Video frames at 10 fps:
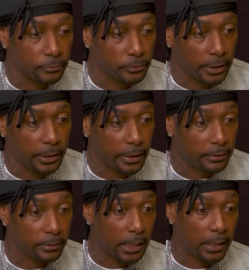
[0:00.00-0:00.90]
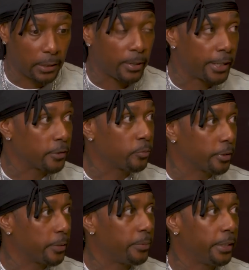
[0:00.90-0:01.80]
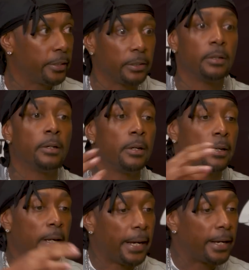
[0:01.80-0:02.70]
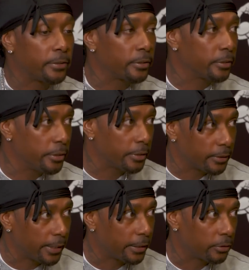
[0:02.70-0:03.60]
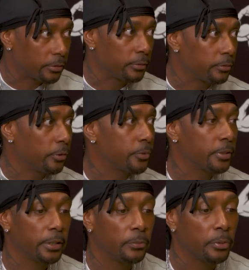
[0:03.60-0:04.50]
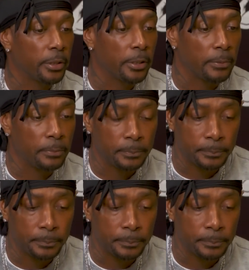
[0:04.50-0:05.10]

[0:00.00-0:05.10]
thing, and everybody else would come in and add to the hook, and like, you know what I'm